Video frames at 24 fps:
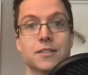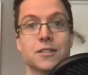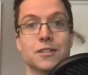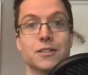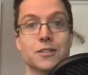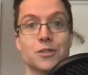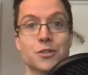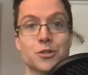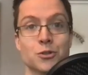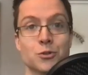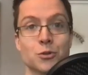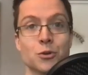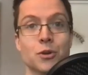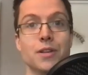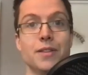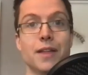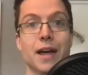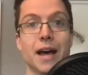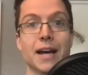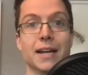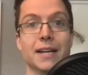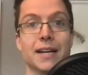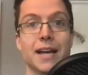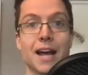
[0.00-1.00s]
destroy
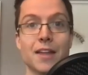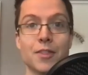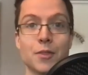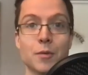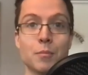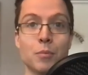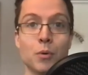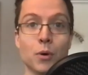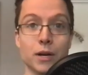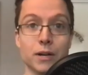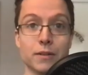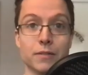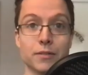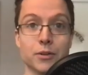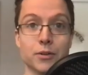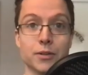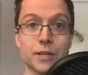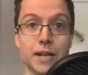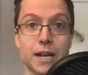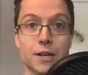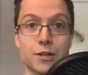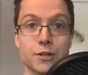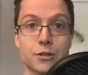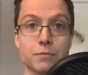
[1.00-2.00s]
that at the point of
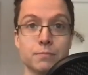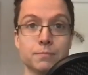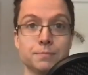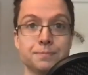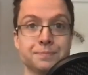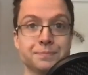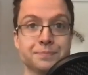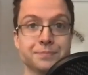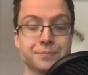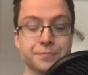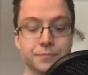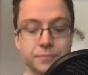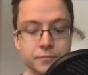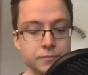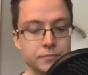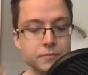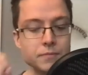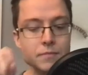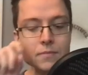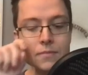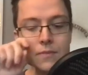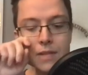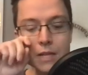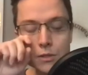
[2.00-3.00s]
creation?
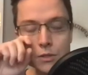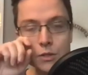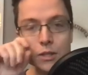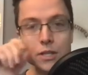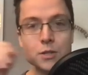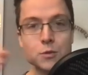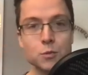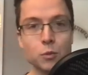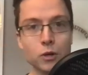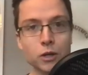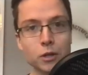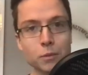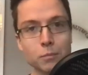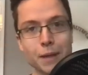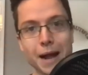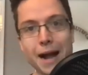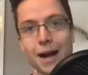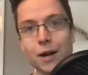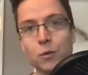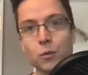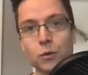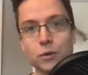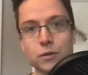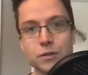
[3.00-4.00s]
So let's work
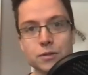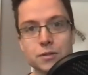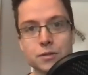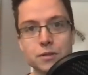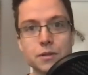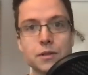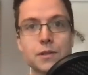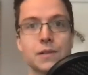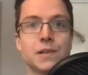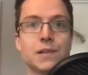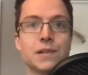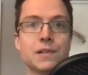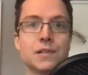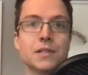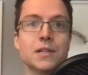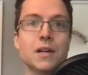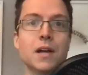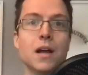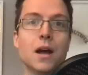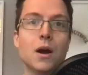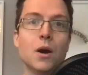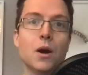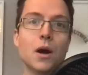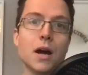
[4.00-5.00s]
backwards.
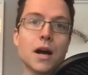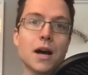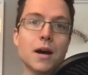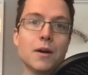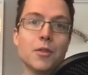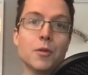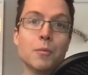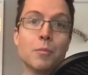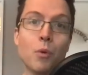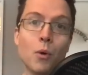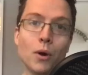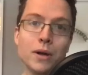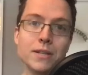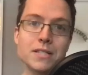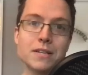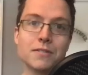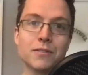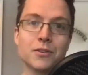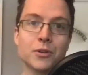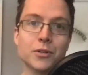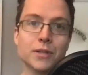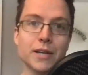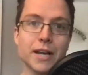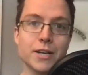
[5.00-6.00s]
The point of
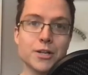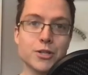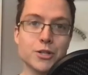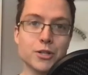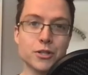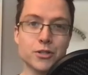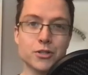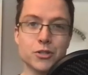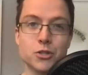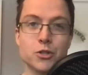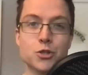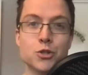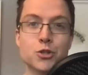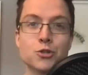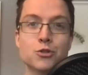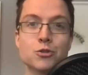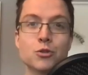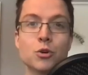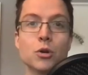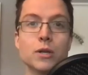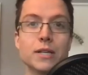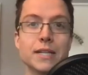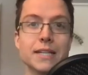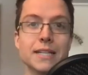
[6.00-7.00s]
creation.
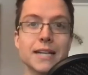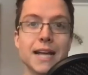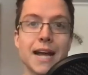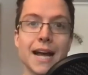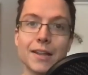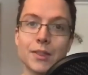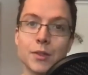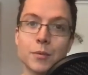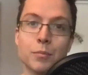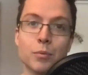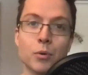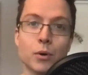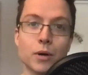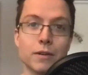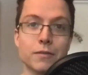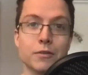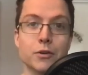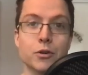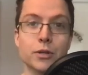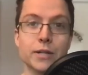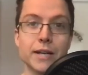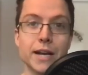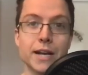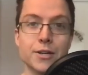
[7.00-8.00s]
Destroy it at the point of
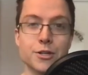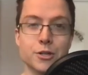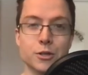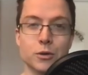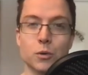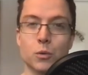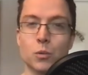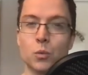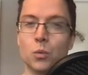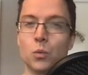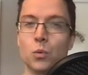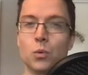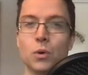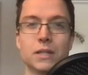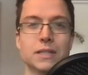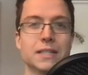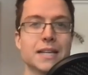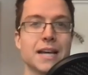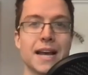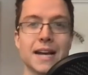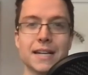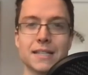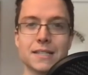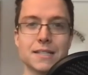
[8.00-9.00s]
creation. What the
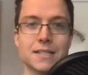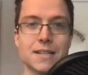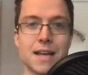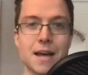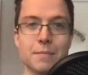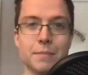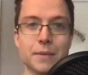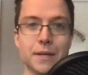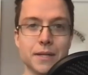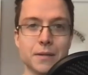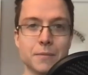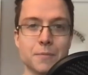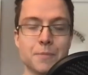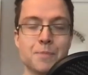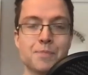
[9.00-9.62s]
heck does that mean?